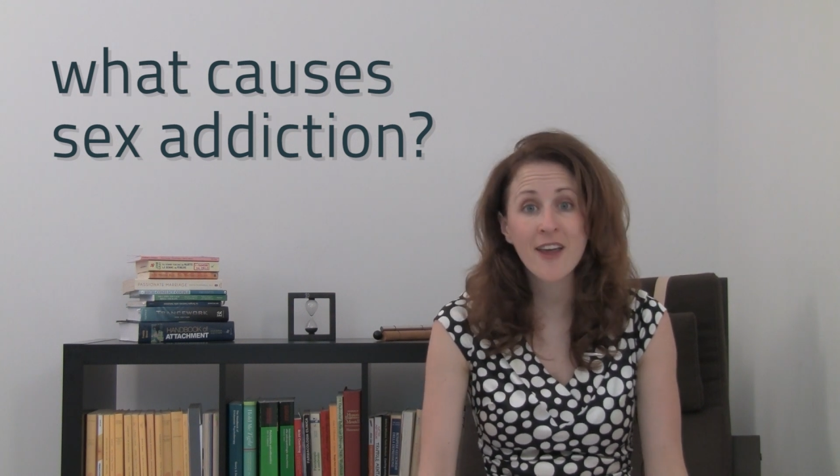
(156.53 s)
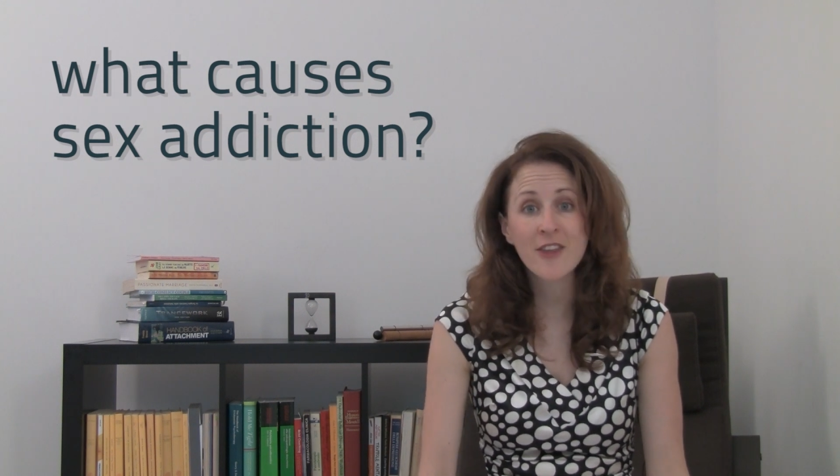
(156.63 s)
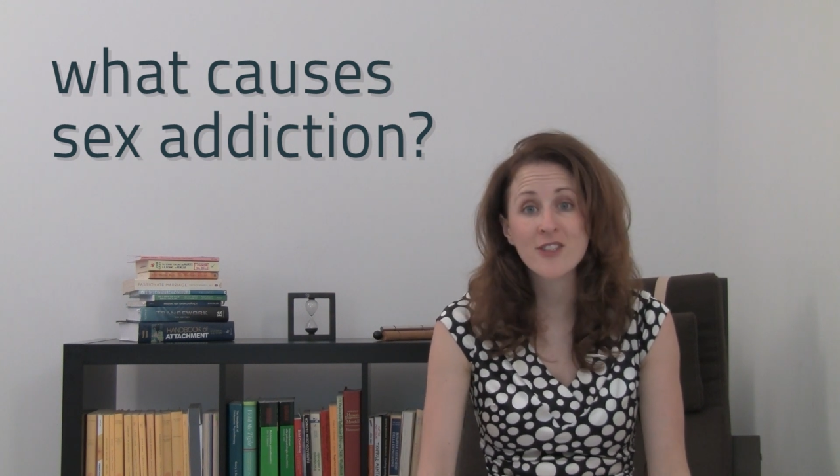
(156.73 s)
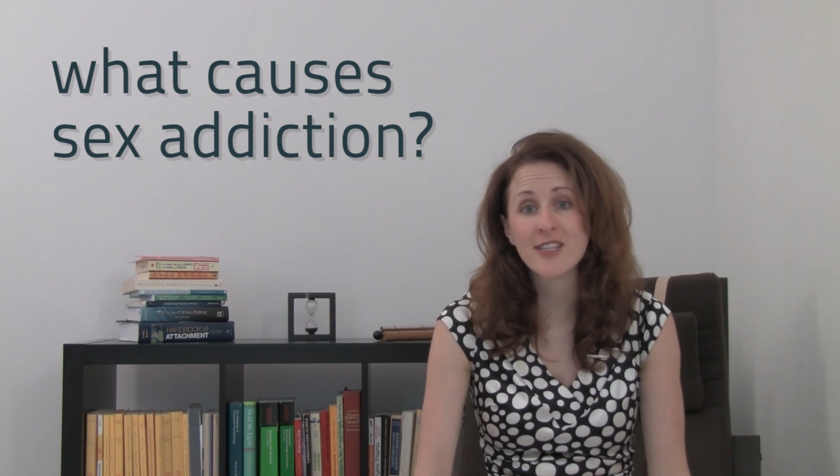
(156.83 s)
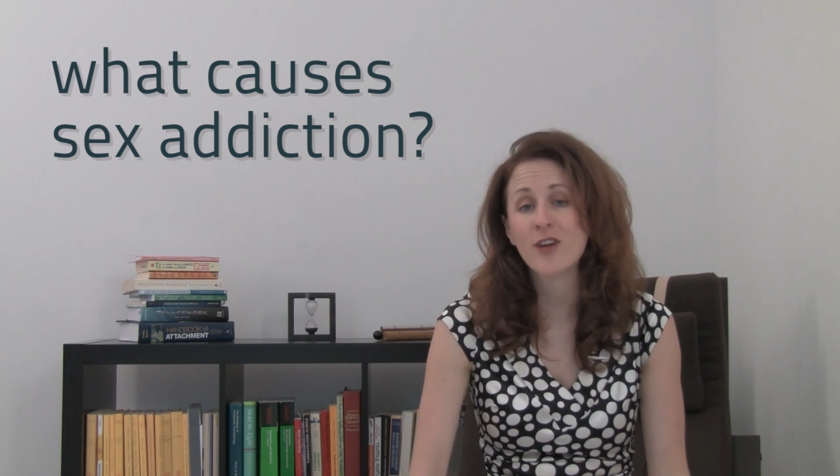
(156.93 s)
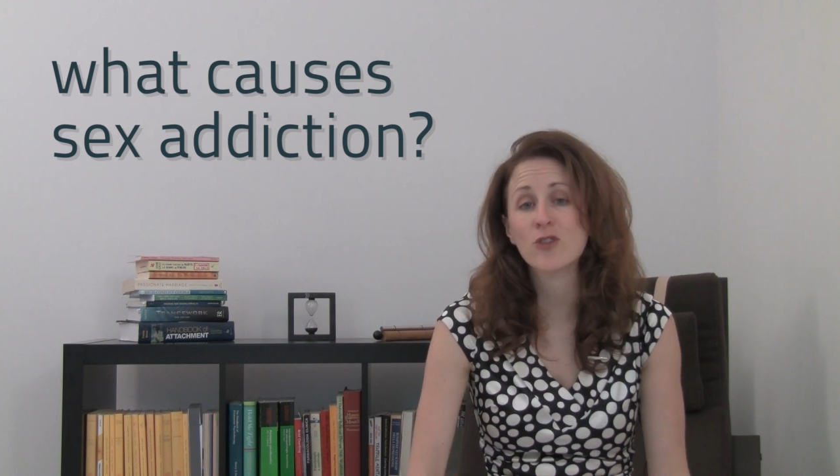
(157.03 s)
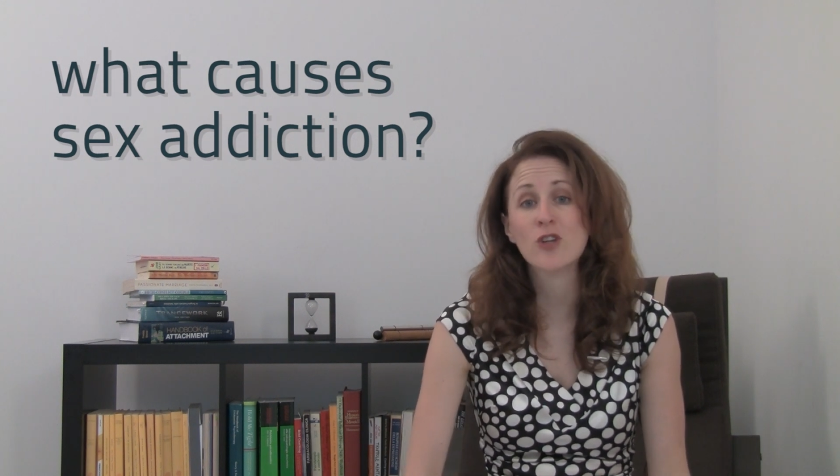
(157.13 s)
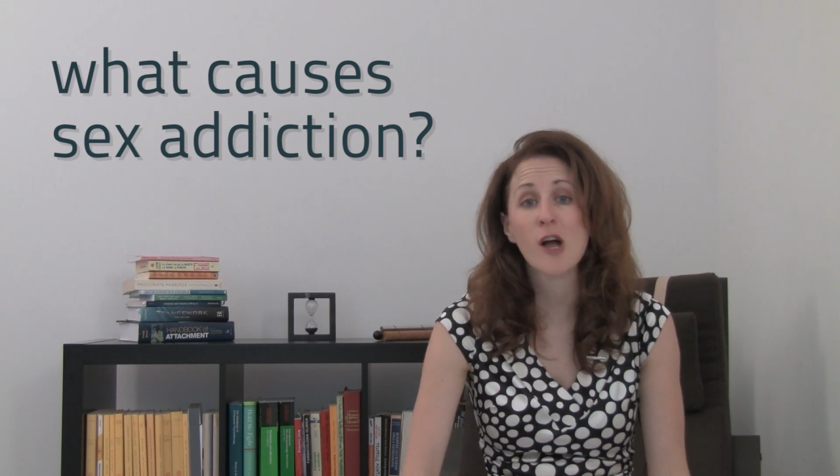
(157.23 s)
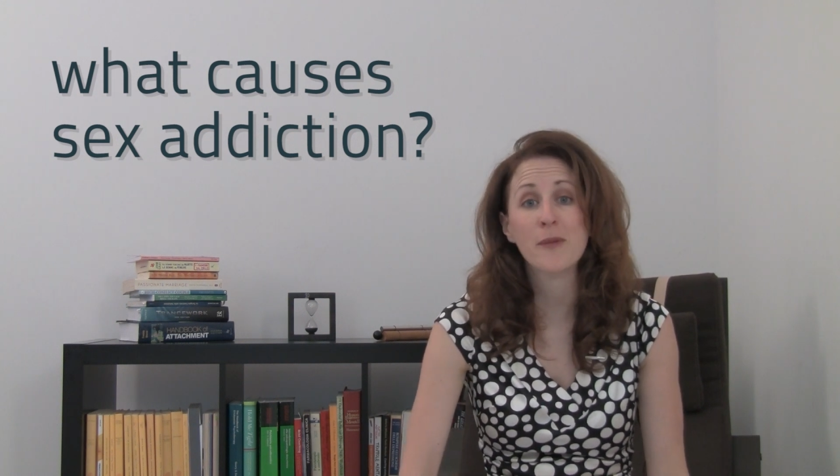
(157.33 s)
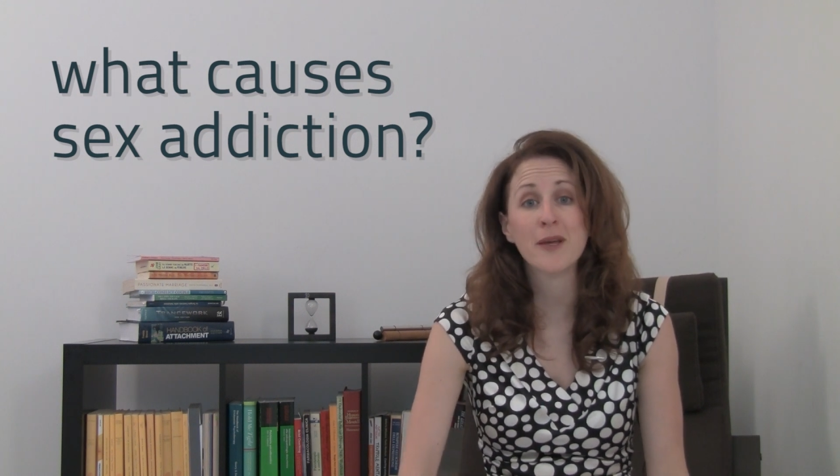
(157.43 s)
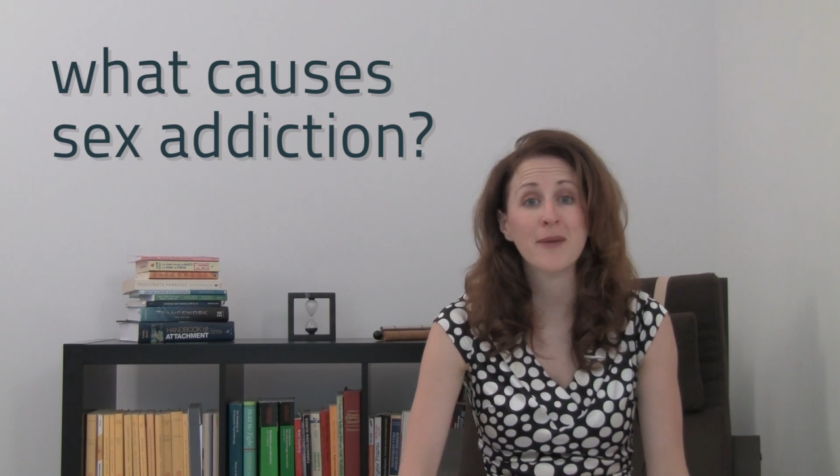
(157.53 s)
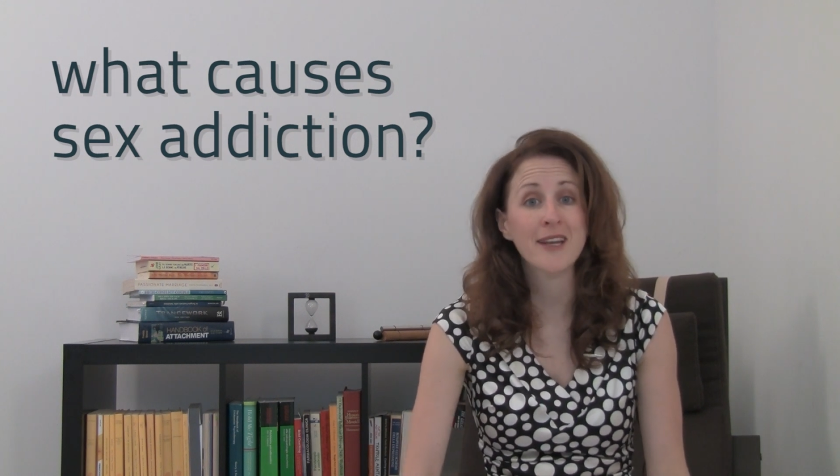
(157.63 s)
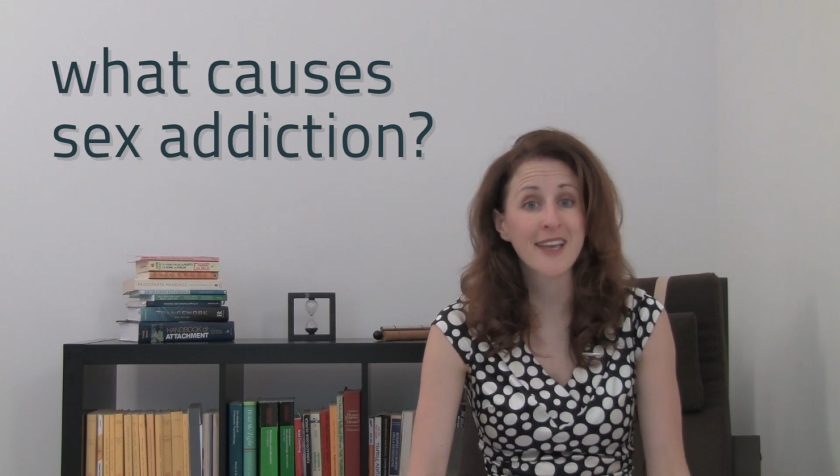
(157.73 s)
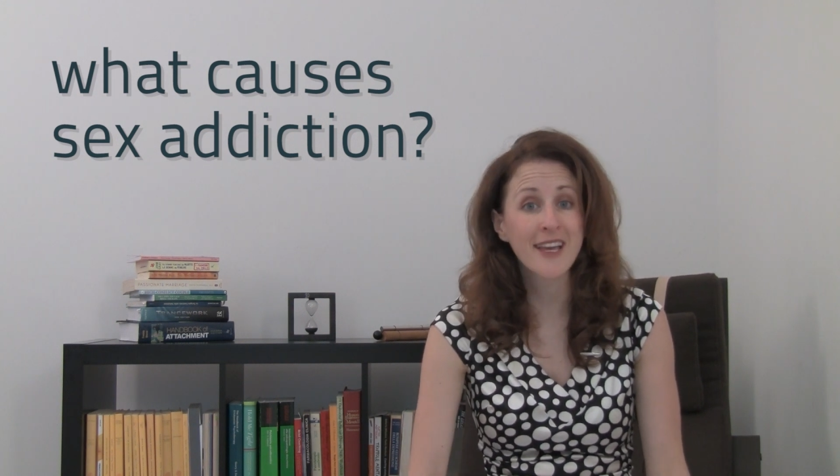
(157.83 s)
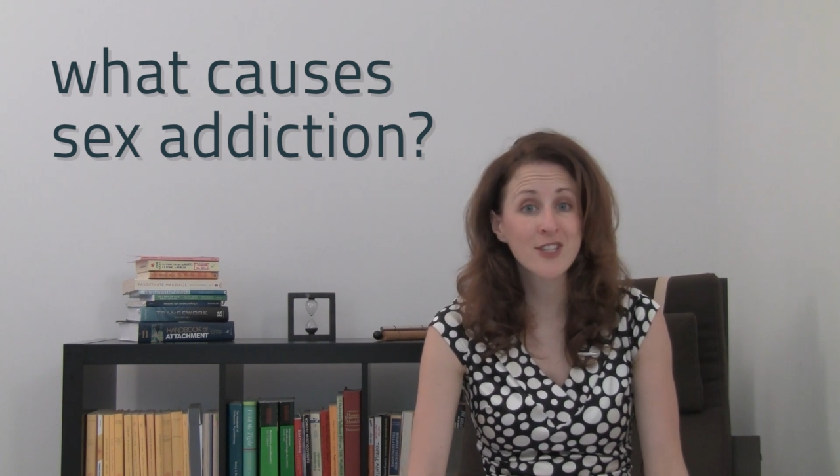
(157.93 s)
other psychotropic
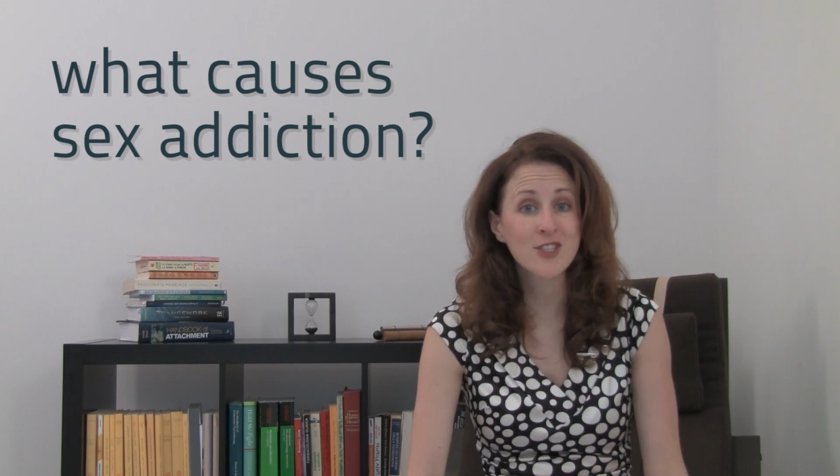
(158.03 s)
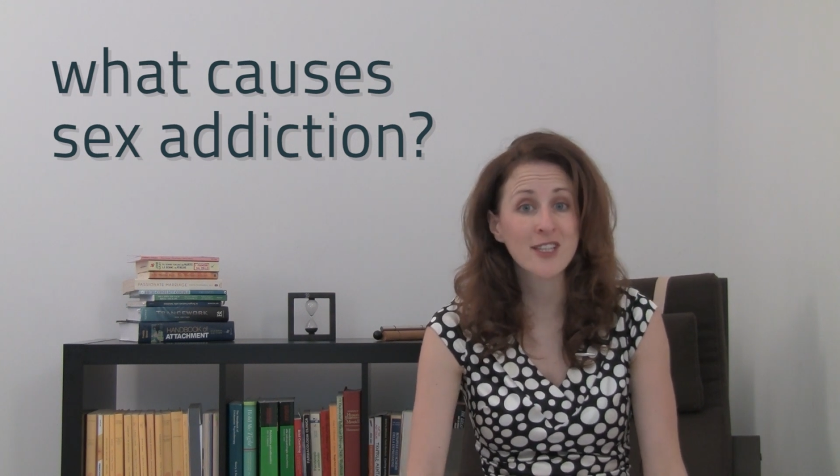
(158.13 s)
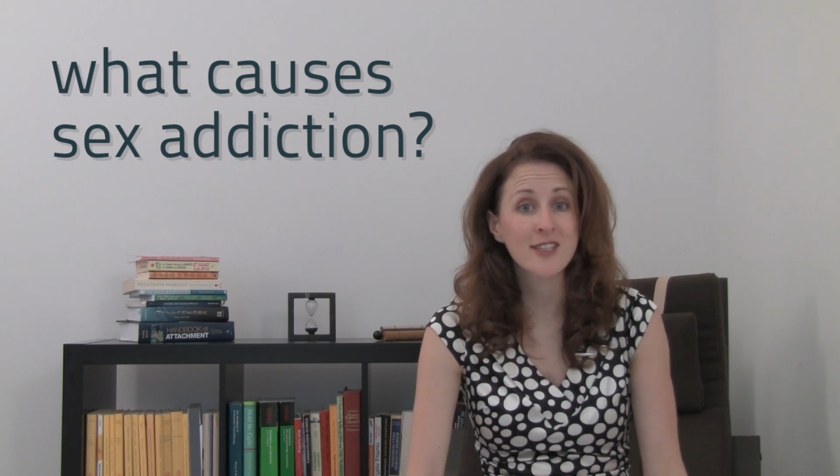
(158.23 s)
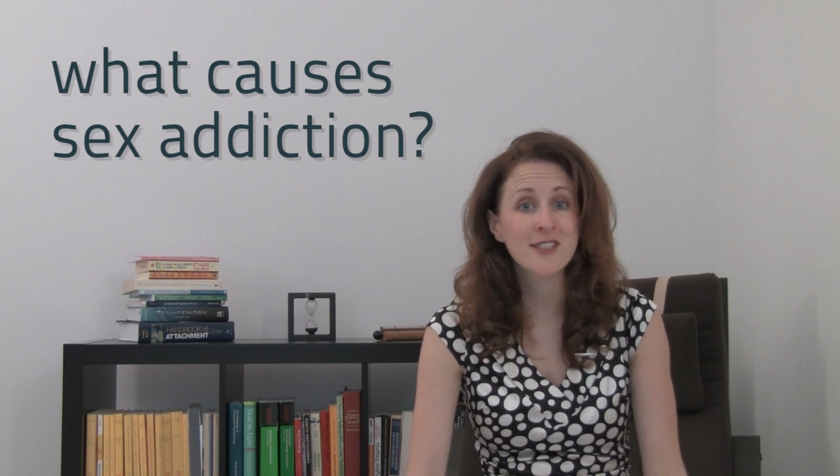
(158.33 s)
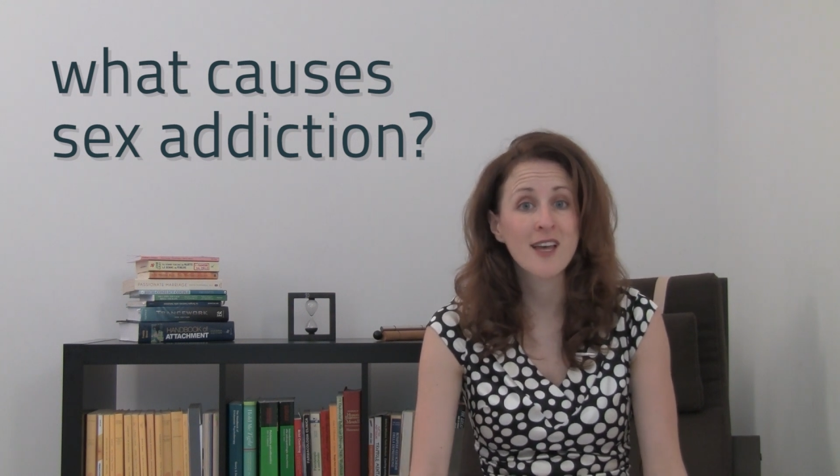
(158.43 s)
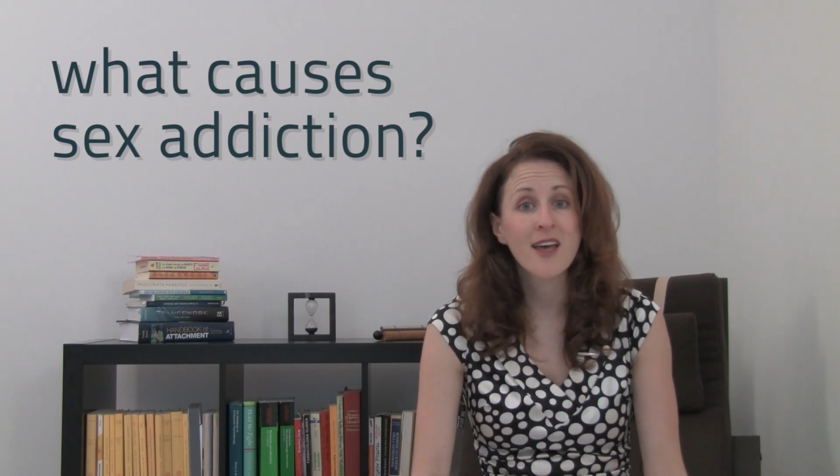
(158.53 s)
medications